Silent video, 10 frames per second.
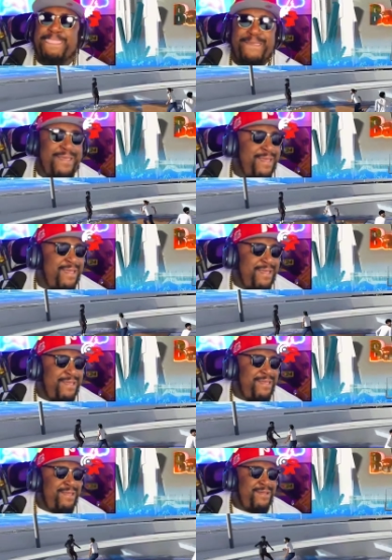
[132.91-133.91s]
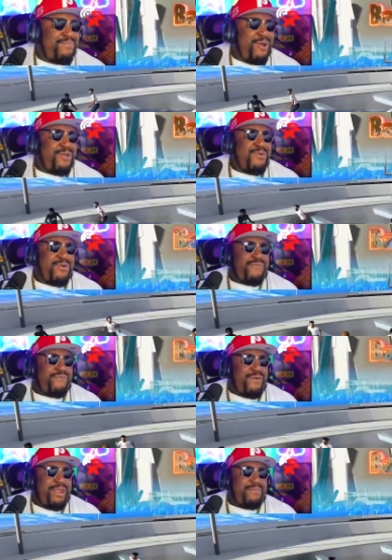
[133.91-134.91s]
My bad, bro. My bad. Bro, you a
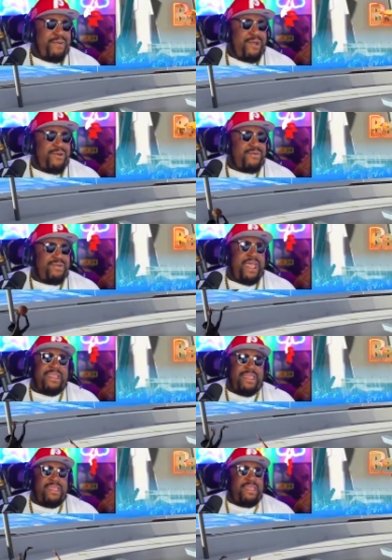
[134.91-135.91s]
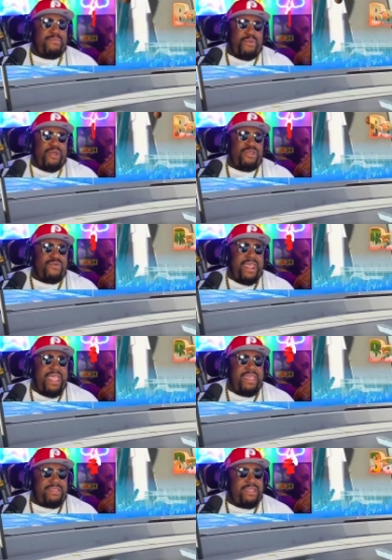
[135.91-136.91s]
freak, bro. That yeah, yeah, bro. You
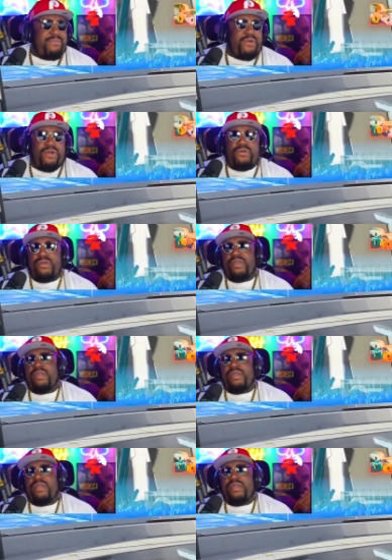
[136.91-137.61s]
nasty, bro.